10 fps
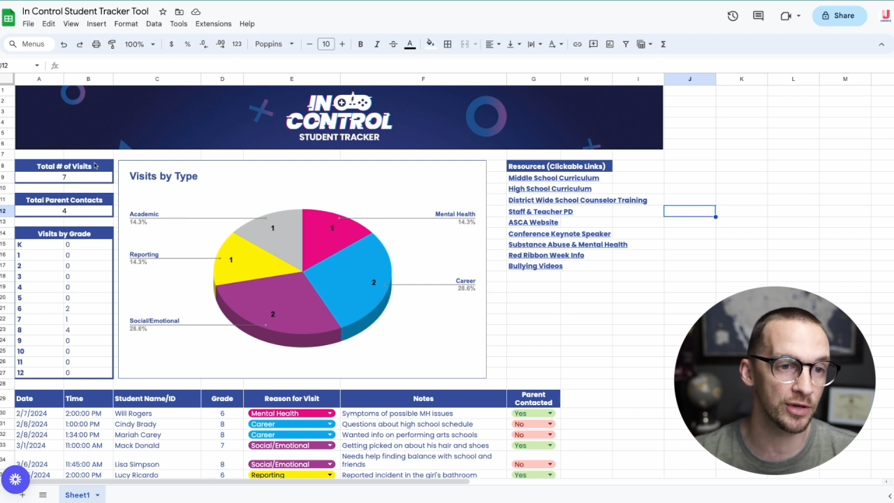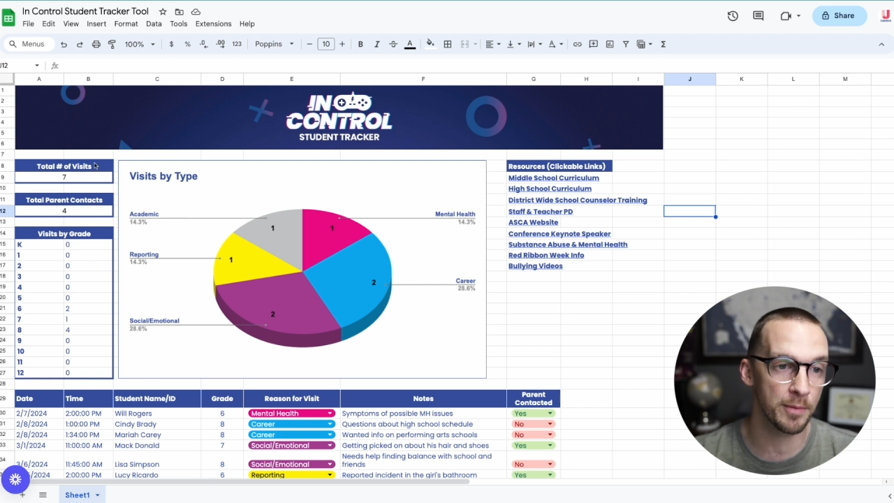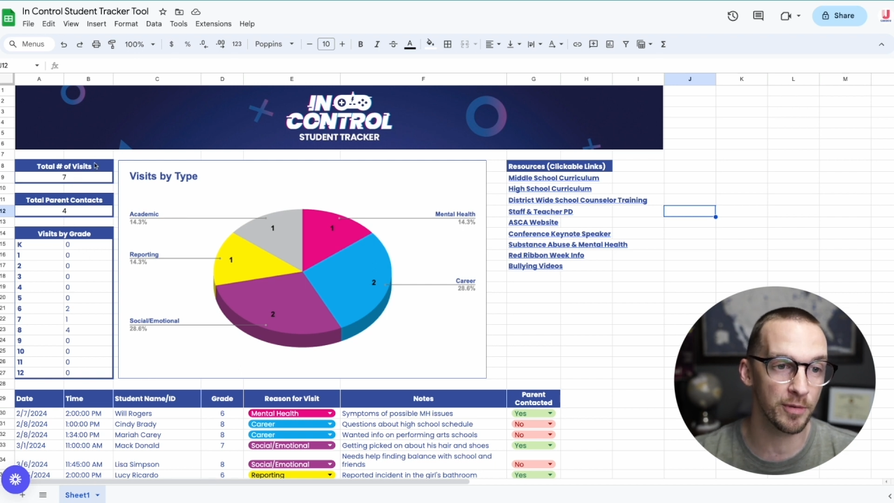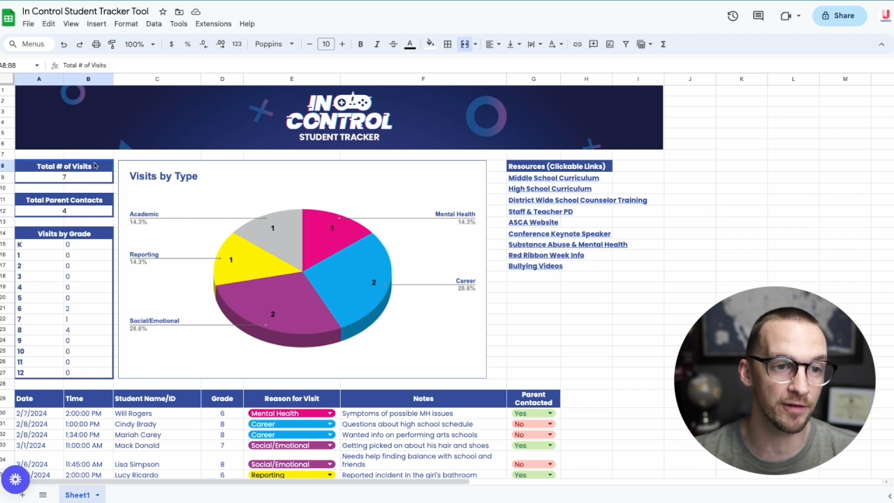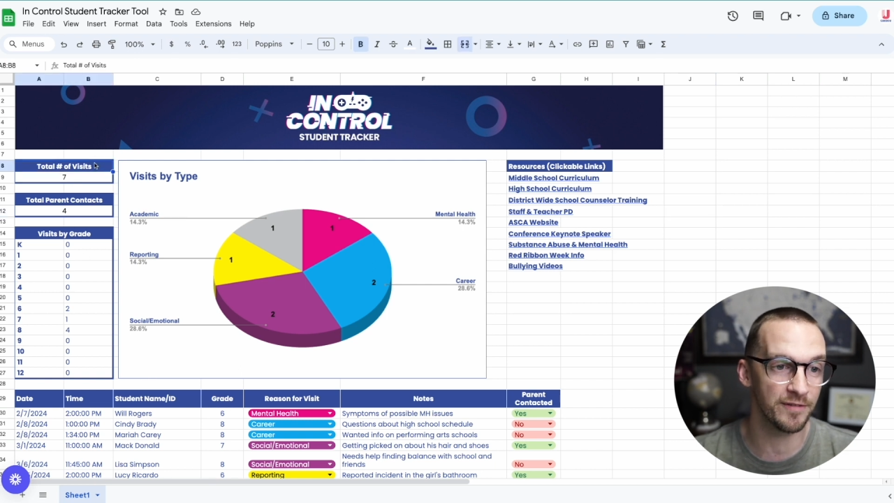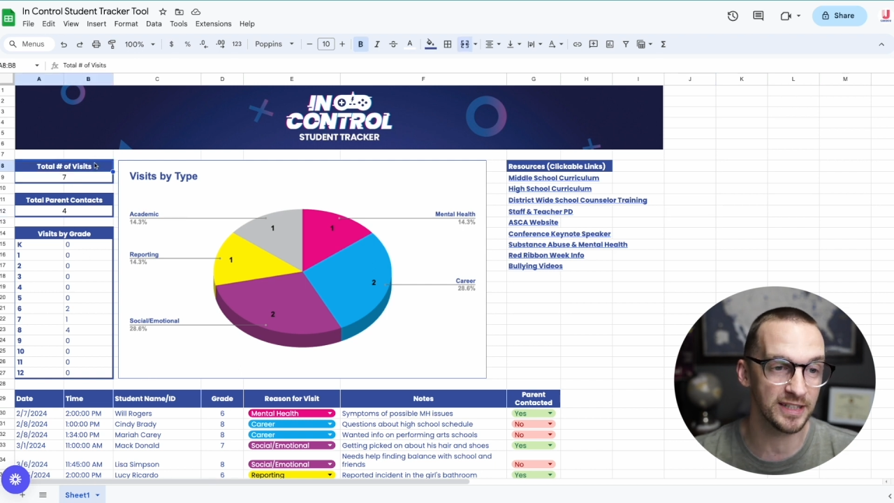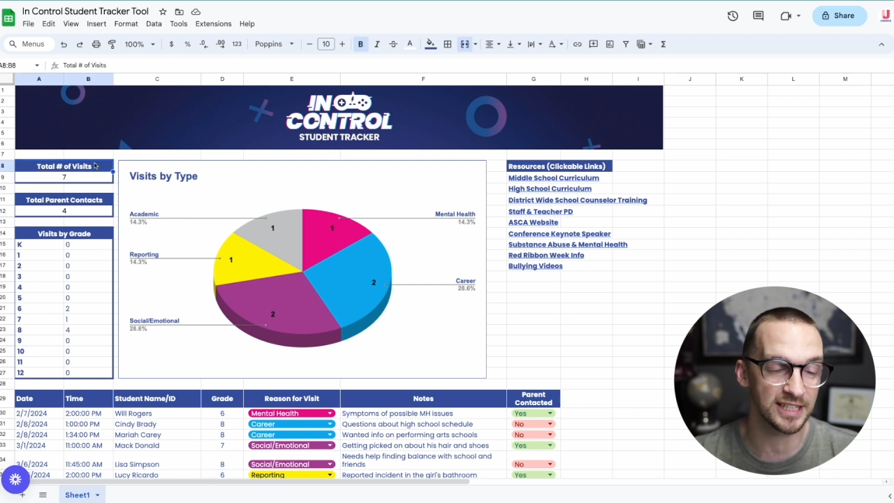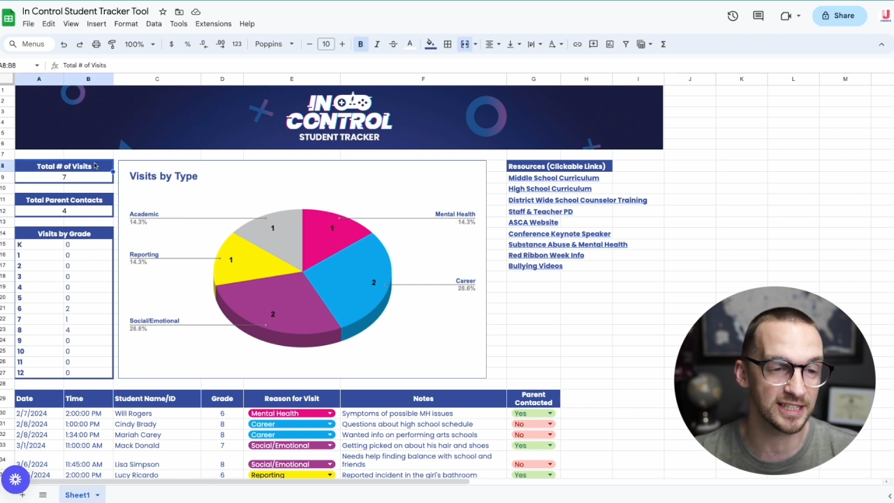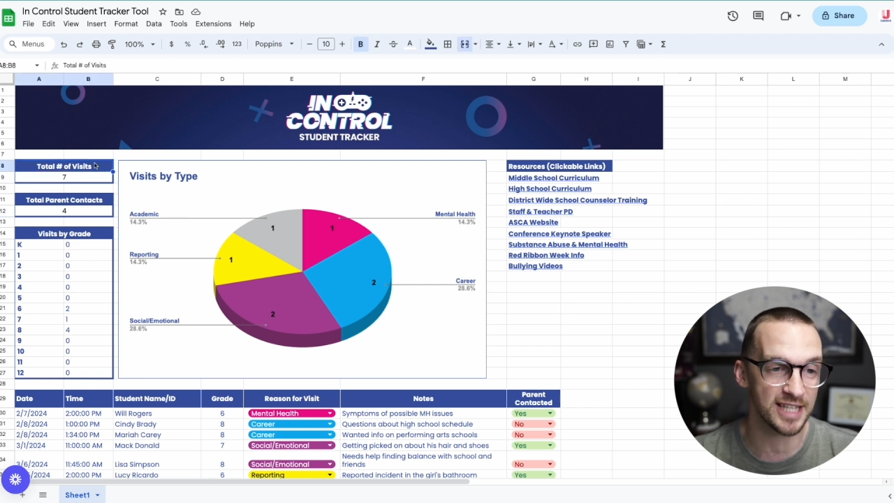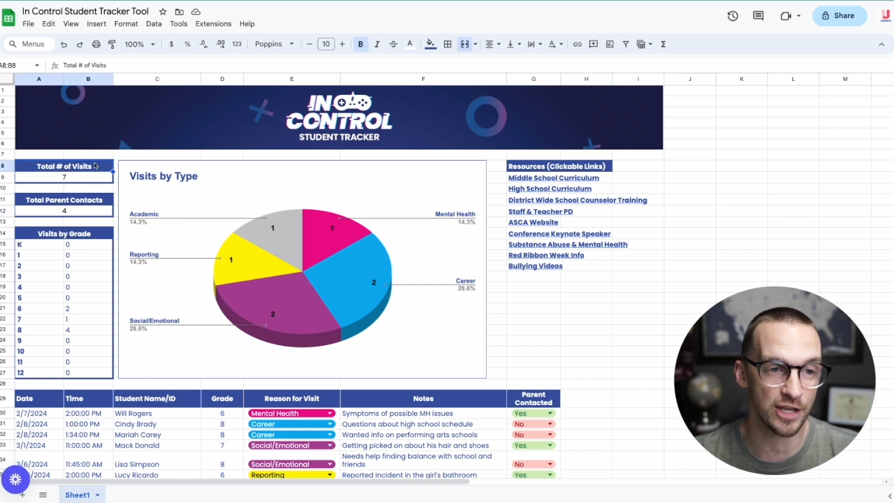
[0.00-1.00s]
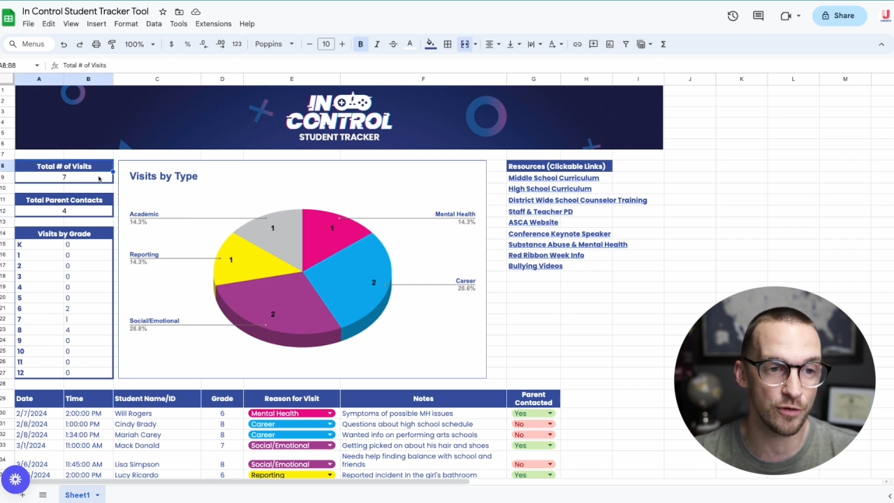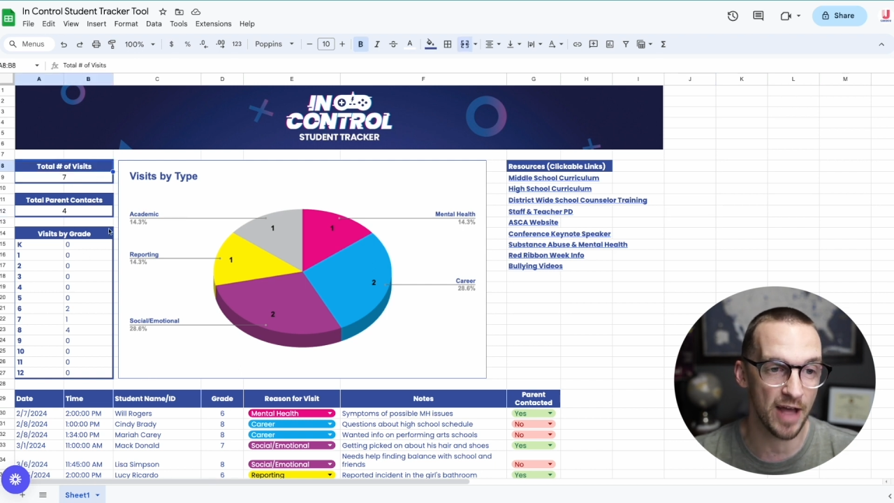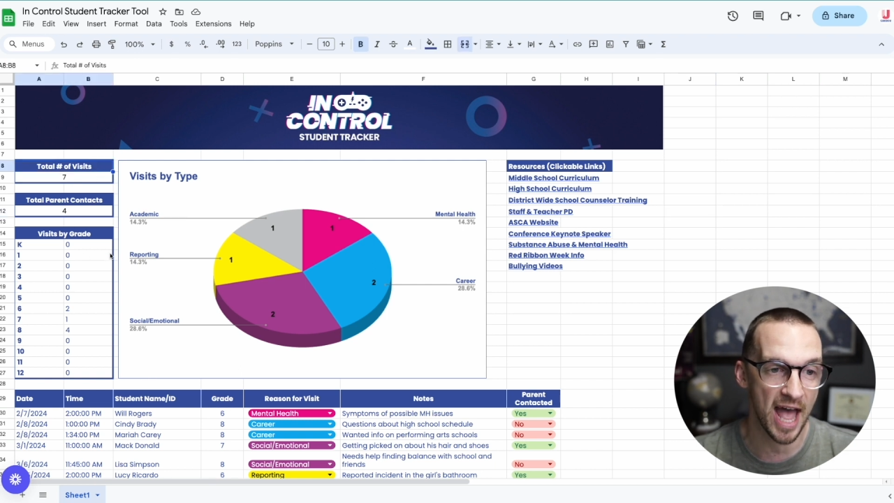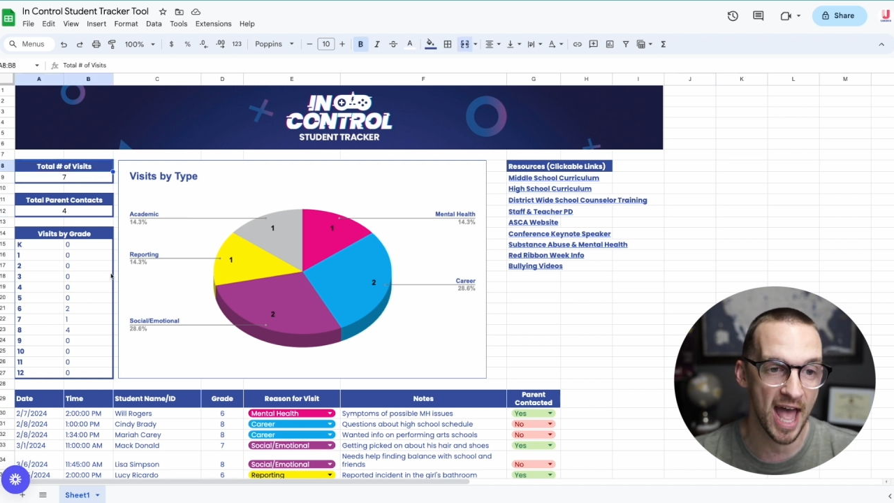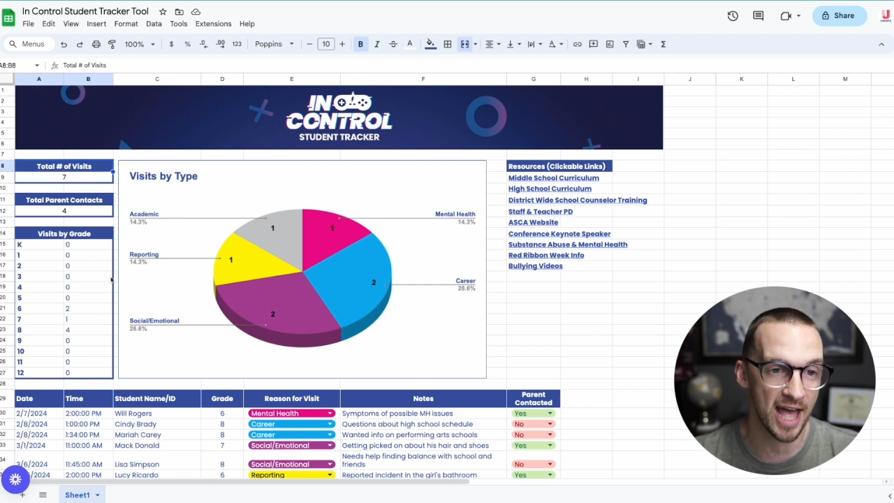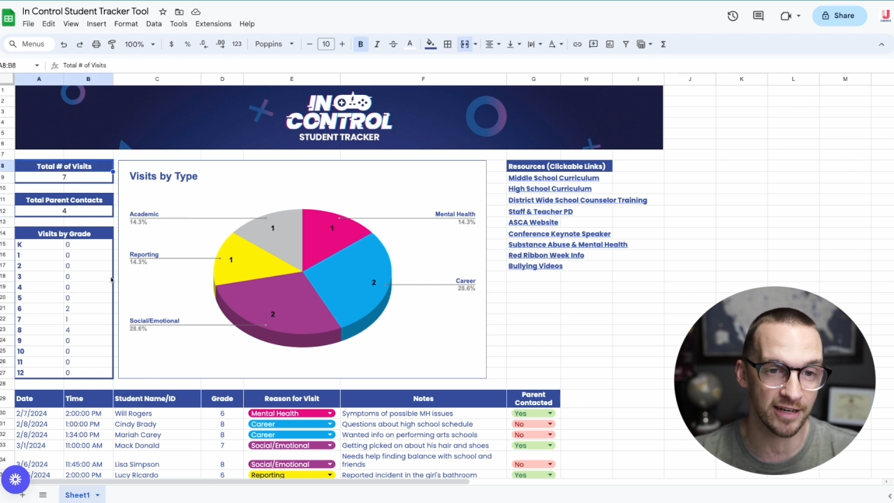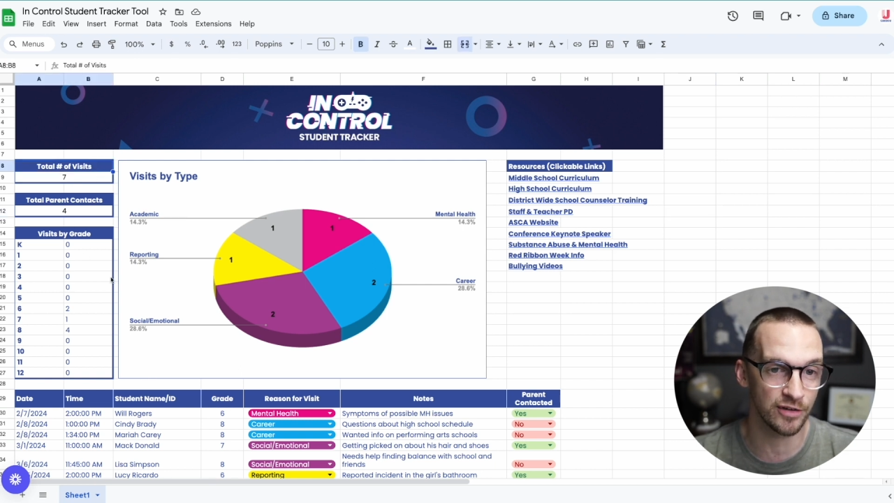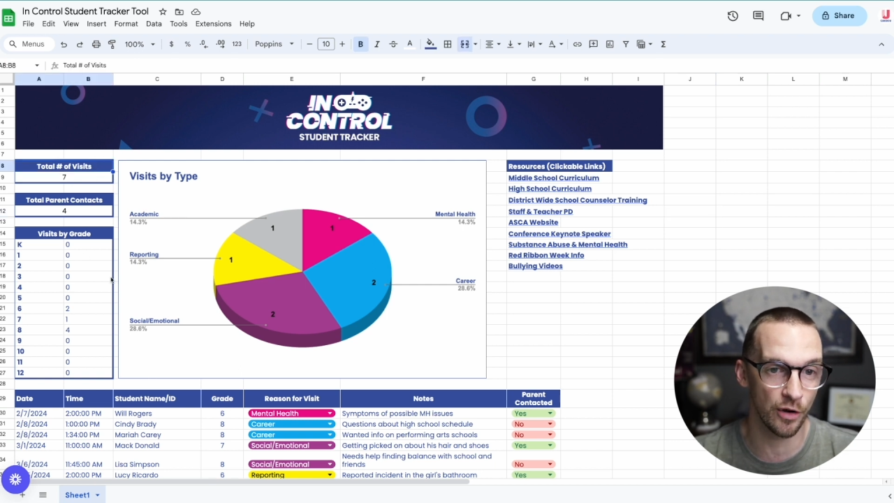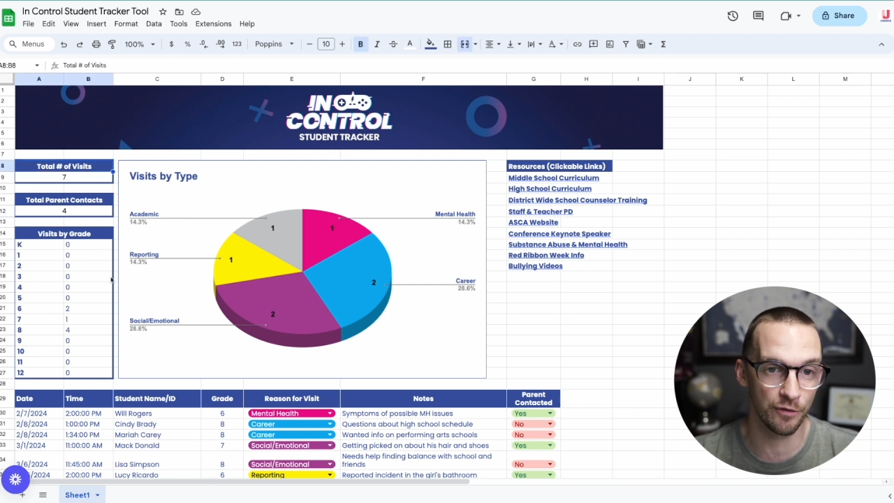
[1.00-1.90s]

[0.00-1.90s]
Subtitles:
number of visits that you've had